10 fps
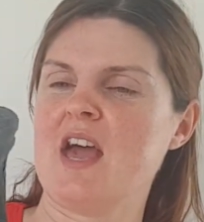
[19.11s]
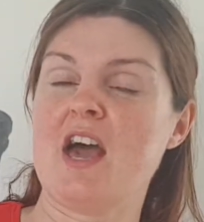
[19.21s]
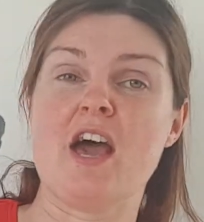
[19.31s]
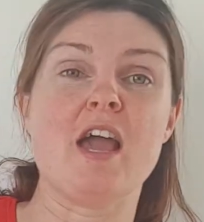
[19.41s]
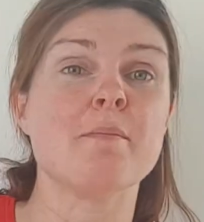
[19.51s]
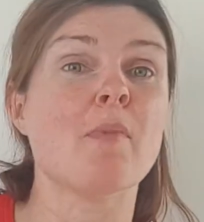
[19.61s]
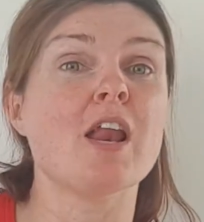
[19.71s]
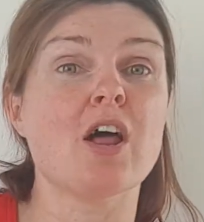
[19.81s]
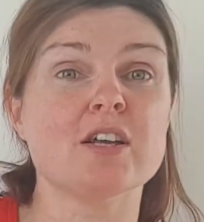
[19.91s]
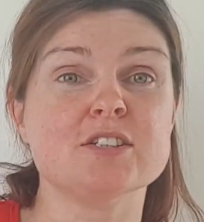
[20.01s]
In
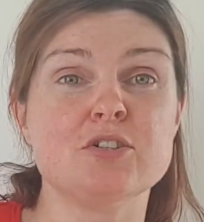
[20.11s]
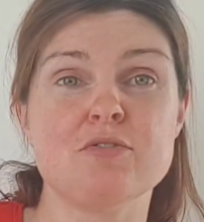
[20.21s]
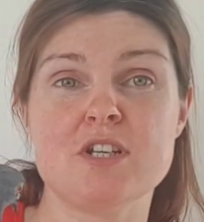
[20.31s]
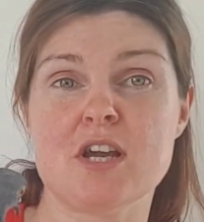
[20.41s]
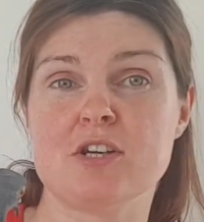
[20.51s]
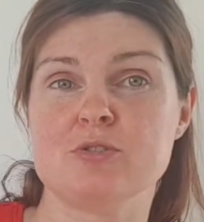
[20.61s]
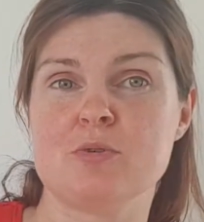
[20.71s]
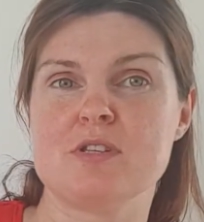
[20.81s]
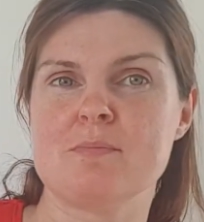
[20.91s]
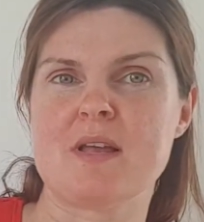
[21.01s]
my last 2 videos
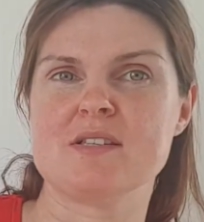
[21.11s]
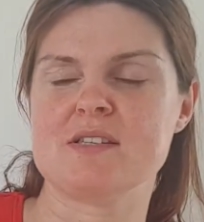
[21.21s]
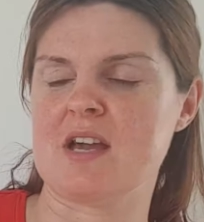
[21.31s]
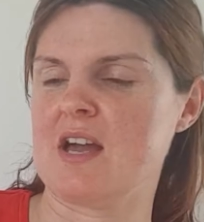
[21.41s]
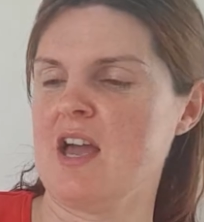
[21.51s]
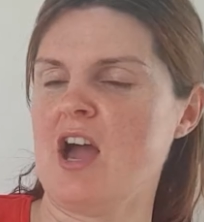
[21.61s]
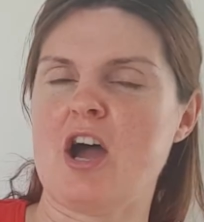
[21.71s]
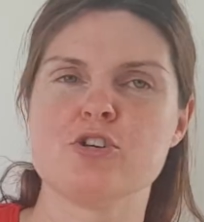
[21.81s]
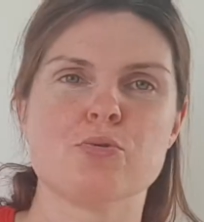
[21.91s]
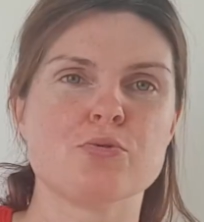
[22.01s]
with Spencer,
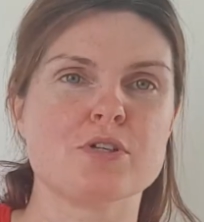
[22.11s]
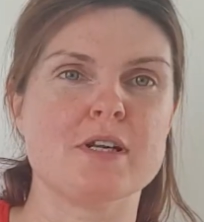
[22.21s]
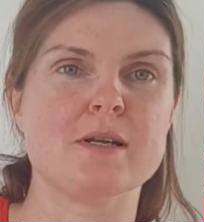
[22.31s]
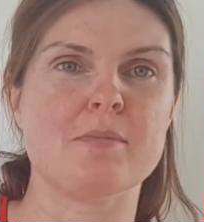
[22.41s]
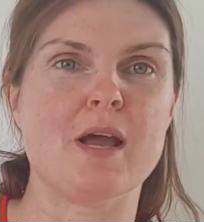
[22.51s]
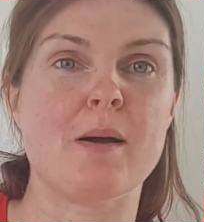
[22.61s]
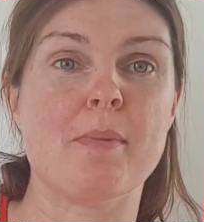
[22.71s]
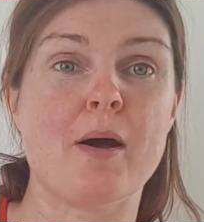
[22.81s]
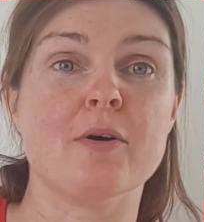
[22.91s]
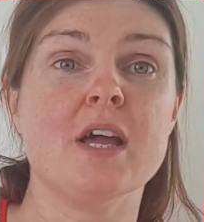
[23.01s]
I talked a little bit
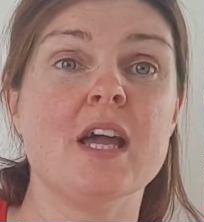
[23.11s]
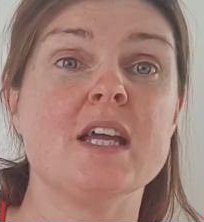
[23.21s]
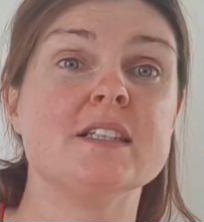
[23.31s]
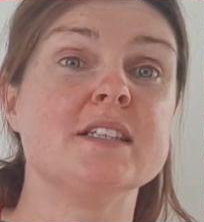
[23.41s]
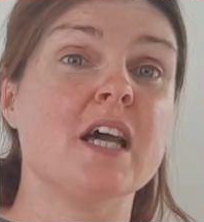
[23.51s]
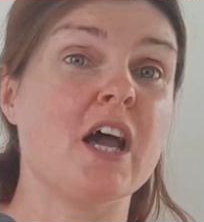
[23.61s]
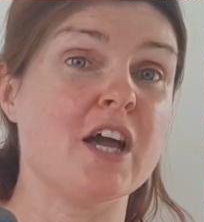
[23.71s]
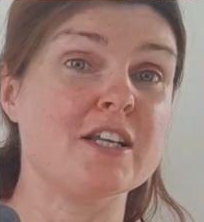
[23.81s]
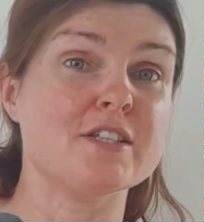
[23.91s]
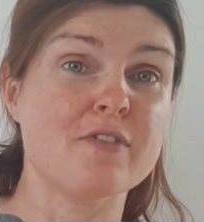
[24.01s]
about his
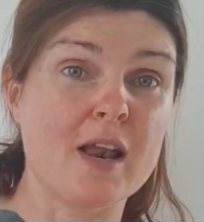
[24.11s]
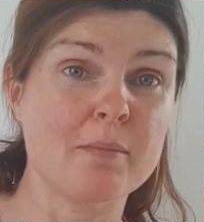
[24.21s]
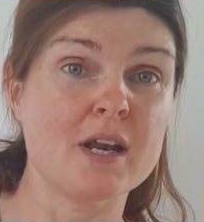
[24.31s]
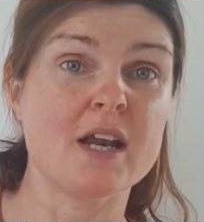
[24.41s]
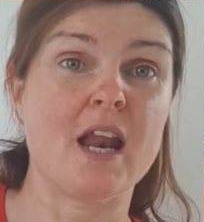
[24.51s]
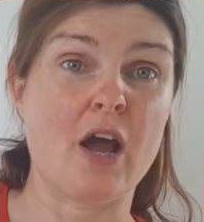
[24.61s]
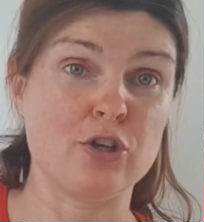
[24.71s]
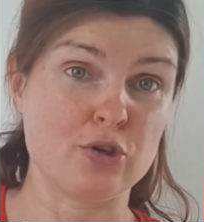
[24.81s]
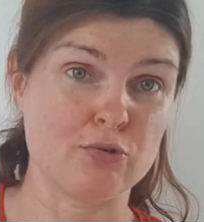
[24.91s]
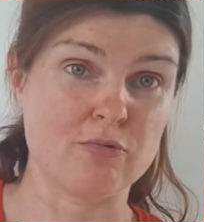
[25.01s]
development and how
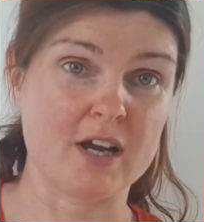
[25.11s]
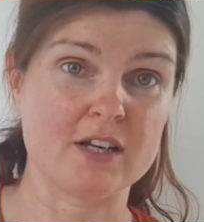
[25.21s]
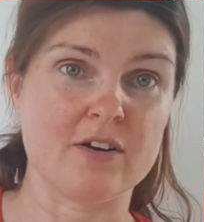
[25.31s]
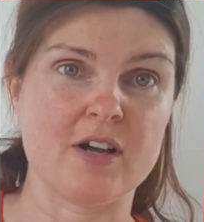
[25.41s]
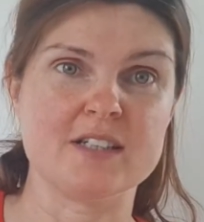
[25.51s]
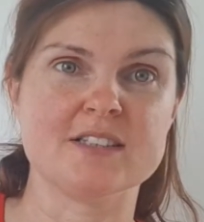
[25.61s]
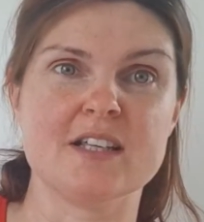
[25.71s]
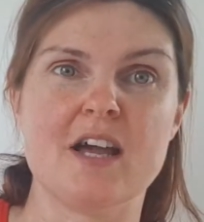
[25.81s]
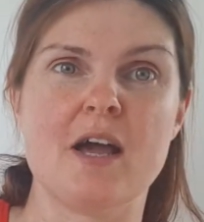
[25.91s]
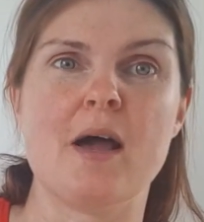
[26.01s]
you can recognise
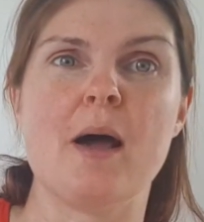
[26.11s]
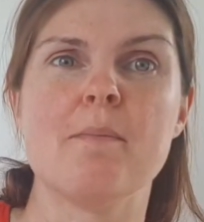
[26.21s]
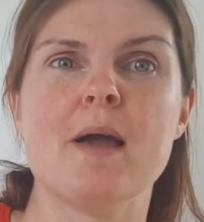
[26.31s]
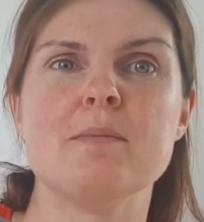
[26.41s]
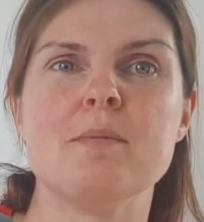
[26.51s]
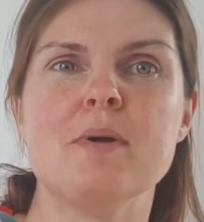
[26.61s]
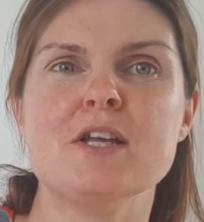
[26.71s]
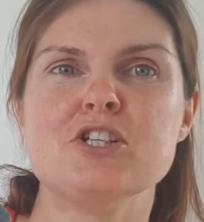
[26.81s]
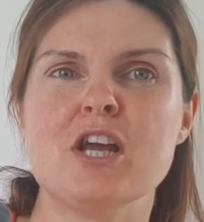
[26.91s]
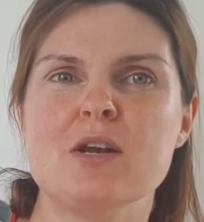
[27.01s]
a baby
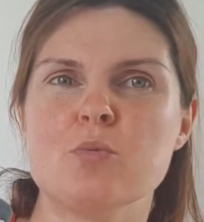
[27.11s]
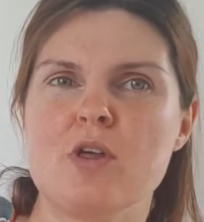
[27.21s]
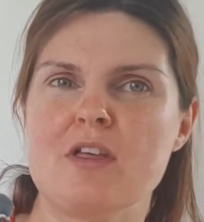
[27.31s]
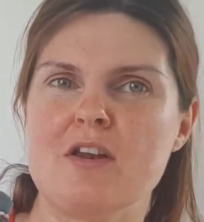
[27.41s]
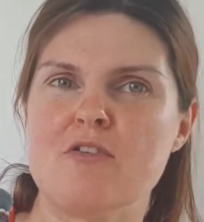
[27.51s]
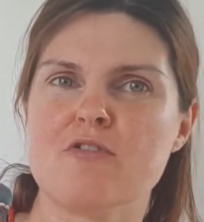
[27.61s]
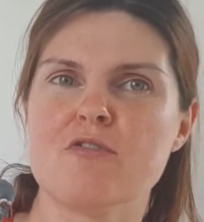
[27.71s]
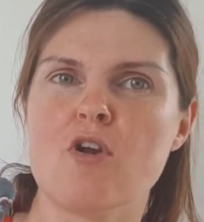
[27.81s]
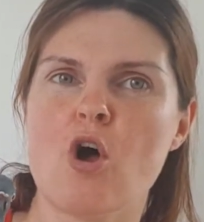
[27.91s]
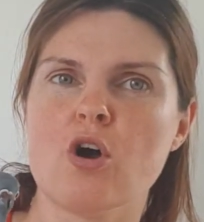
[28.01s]
pigeon within a
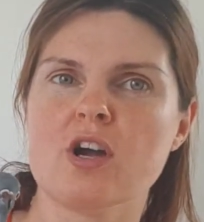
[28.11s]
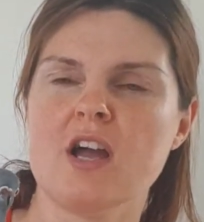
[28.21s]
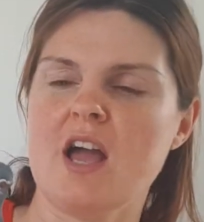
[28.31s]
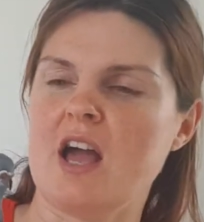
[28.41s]
flock.